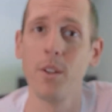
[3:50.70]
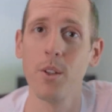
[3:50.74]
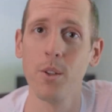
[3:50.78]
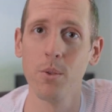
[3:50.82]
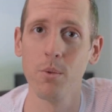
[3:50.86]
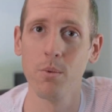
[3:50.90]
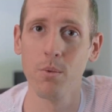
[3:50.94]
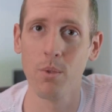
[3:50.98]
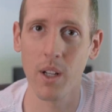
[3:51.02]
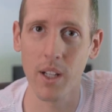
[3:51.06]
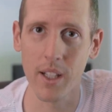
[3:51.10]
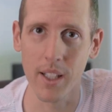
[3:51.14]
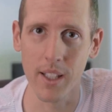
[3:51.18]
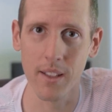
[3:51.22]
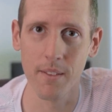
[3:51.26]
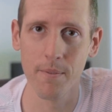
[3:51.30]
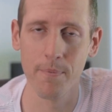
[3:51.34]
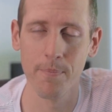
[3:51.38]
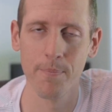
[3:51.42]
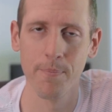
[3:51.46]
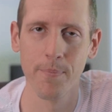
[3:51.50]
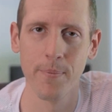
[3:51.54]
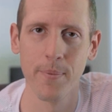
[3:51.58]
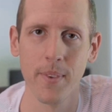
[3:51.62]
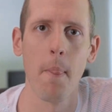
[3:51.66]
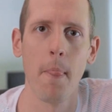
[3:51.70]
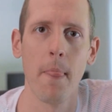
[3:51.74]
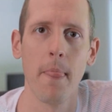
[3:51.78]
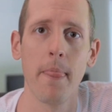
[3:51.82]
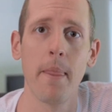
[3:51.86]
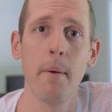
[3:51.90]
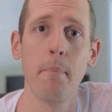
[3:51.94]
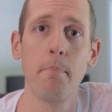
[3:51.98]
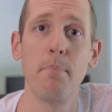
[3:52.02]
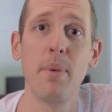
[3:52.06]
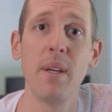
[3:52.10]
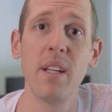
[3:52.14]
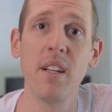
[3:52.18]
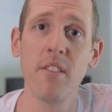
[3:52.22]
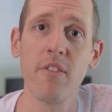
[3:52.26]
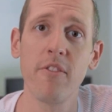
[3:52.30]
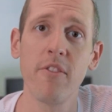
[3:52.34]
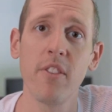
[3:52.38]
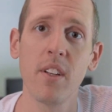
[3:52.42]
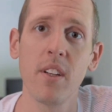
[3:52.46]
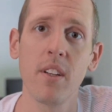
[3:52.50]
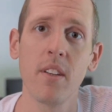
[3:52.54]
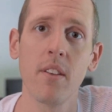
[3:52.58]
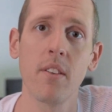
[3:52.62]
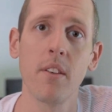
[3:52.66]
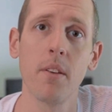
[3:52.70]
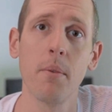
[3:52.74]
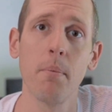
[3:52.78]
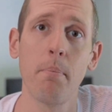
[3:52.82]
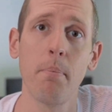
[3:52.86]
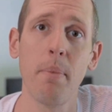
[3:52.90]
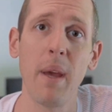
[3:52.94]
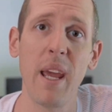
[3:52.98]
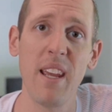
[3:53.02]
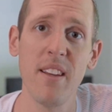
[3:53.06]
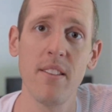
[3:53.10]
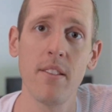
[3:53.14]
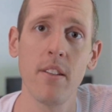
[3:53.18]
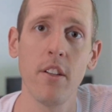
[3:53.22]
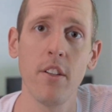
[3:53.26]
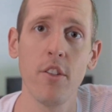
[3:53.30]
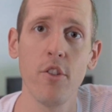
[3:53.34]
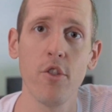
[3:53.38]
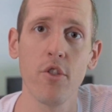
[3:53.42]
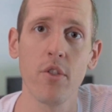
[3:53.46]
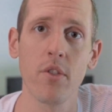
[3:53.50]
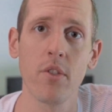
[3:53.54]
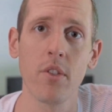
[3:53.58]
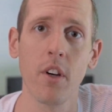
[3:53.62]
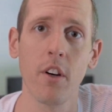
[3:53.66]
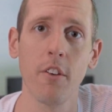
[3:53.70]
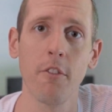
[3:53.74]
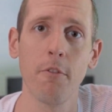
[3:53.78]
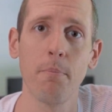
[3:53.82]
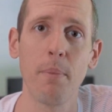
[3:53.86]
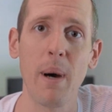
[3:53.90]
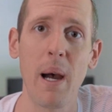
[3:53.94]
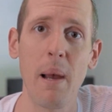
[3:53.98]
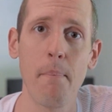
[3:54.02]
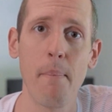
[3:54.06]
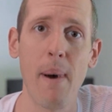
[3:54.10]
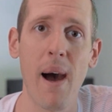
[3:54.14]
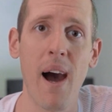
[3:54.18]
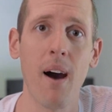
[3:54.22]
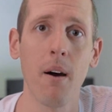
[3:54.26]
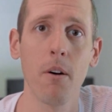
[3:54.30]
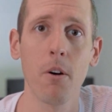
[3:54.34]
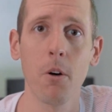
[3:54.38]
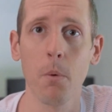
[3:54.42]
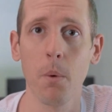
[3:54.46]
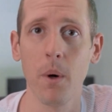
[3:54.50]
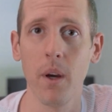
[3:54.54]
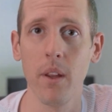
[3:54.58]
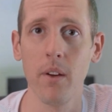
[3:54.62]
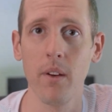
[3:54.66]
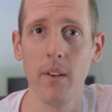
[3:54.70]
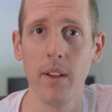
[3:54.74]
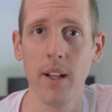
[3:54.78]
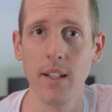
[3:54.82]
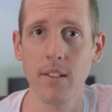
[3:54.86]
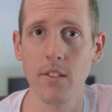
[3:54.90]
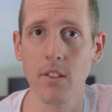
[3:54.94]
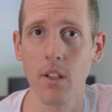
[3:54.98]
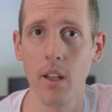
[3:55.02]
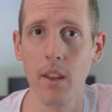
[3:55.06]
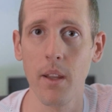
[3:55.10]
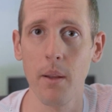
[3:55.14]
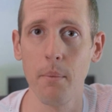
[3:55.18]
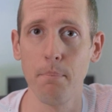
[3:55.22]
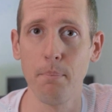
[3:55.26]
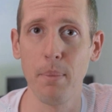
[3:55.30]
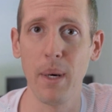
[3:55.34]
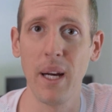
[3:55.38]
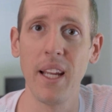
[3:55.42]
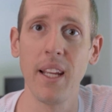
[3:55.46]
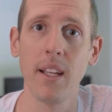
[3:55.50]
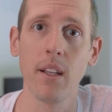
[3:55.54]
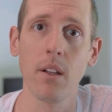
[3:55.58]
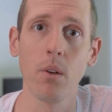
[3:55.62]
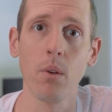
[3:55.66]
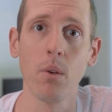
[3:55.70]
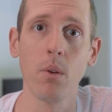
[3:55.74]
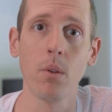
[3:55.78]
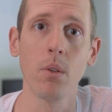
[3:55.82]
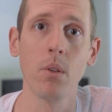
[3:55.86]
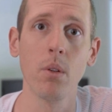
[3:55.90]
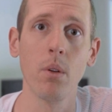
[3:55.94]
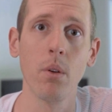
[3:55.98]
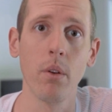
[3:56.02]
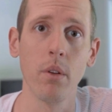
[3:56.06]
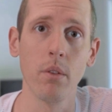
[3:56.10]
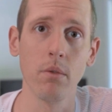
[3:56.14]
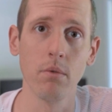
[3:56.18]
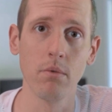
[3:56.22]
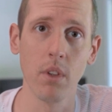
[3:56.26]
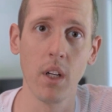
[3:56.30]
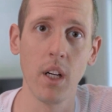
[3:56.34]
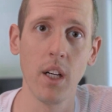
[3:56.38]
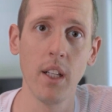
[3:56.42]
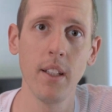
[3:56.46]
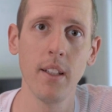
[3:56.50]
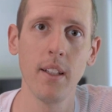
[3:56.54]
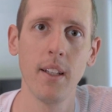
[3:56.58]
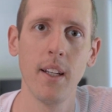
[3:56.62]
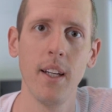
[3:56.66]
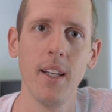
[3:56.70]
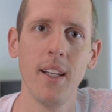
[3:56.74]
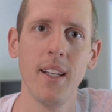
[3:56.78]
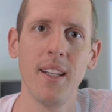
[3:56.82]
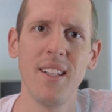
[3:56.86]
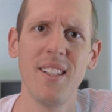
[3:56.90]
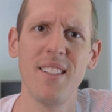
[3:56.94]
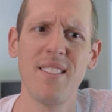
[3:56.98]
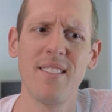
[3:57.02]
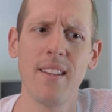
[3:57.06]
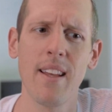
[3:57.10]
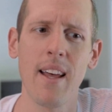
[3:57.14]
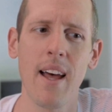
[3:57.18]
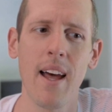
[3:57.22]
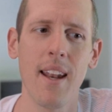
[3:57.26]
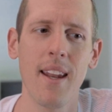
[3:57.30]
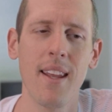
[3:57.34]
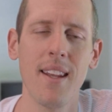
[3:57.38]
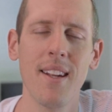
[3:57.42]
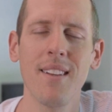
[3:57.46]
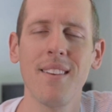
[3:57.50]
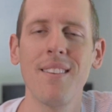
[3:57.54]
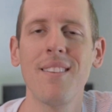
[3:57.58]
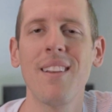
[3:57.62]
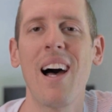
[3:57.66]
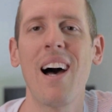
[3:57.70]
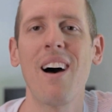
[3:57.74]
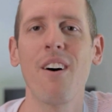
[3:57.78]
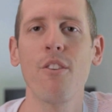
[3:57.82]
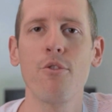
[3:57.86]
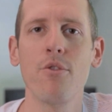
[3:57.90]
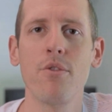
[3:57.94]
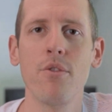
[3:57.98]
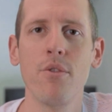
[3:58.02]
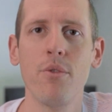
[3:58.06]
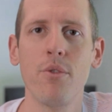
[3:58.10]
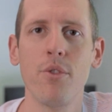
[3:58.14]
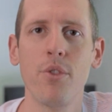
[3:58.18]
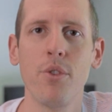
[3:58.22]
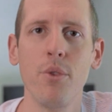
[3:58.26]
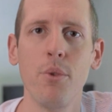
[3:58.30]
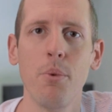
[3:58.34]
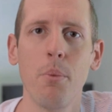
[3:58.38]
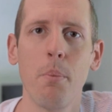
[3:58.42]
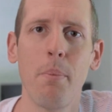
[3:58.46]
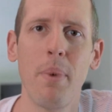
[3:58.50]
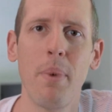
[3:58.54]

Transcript: you're running. The benefit to pacing yourself by power, whether that's on the bike or the run, is that it allows you to